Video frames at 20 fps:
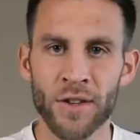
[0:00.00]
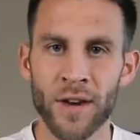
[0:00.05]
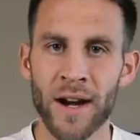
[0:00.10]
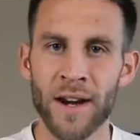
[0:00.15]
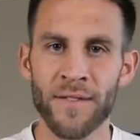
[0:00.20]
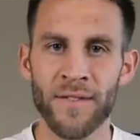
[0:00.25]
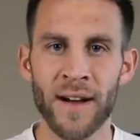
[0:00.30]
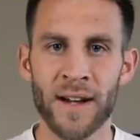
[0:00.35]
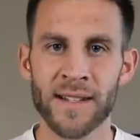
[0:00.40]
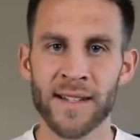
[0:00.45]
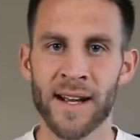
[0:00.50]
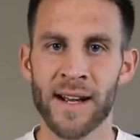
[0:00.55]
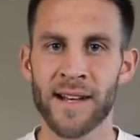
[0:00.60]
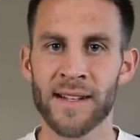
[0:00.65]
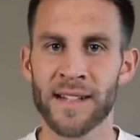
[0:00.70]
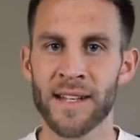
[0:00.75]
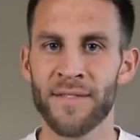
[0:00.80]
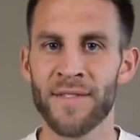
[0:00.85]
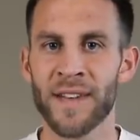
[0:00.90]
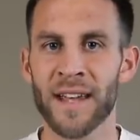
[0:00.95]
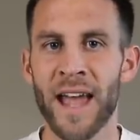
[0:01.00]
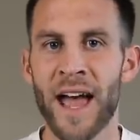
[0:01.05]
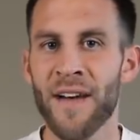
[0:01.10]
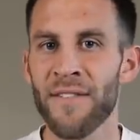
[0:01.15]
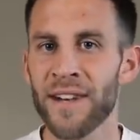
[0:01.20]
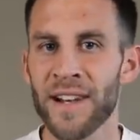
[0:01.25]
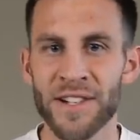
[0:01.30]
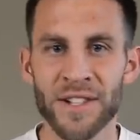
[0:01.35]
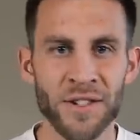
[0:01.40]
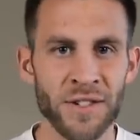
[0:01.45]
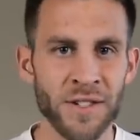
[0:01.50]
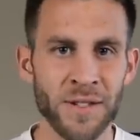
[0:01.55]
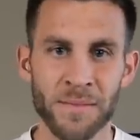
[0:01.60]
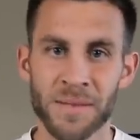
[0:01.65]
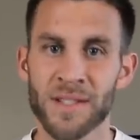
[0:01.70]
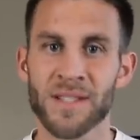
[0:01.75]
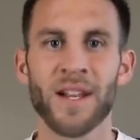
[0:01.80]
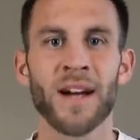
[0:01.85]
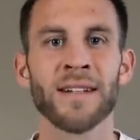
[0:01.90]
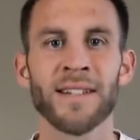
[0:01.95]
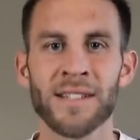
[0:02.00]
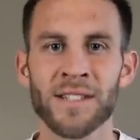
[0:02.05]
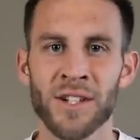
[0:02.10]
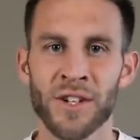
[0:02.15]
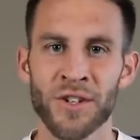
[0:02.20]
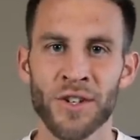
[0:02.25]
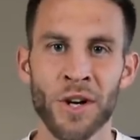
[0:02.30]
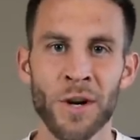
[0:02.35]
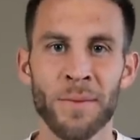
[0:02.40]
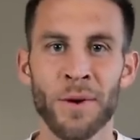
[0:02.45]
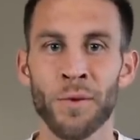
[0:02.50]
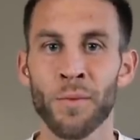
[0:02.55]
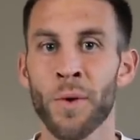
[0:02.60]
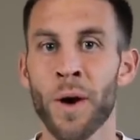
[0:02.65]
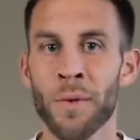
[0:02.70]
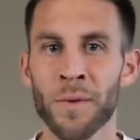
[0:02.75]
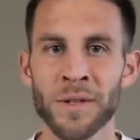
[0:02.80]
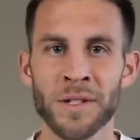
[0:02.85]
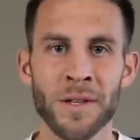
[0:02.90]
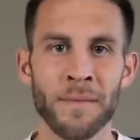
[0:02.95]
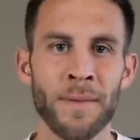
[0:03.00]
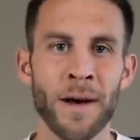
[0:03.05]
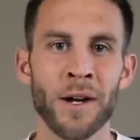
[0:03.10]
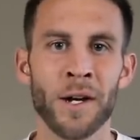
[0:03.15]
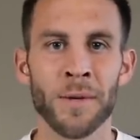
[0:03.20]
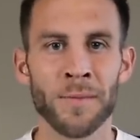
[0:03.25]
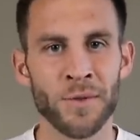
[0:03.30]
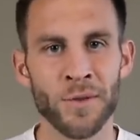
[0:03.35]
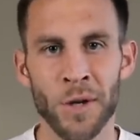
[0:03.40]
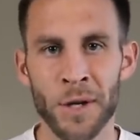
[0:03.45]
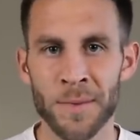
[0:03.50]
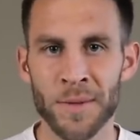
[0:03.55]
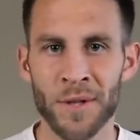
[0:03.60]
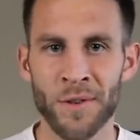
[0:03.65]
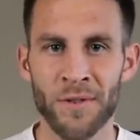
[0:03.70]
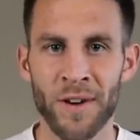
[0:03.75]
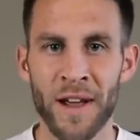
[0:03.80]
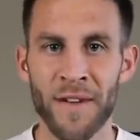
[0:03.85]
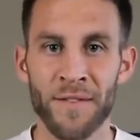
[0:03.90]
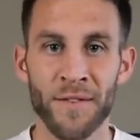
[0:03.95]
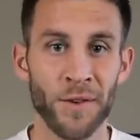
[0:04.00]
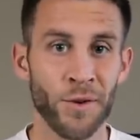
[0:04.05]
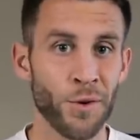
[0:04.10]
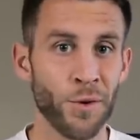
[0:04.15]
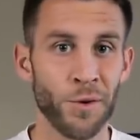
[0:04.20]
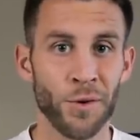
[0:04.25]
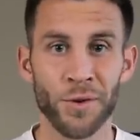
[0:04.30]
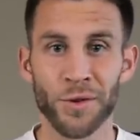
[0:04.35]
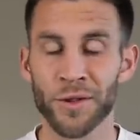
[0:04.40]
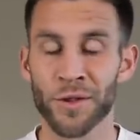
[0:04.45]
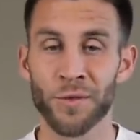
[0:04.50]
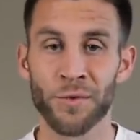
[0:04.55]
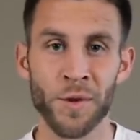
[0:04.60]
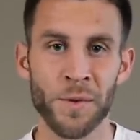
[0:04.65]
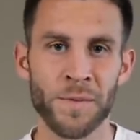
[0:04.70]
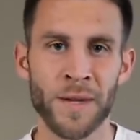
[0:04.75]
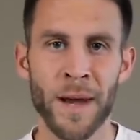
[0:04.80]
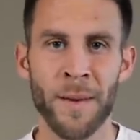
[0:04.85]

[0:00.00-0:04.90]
to find scientific evidence or some studies to determine what was the better absorption rate for cold or room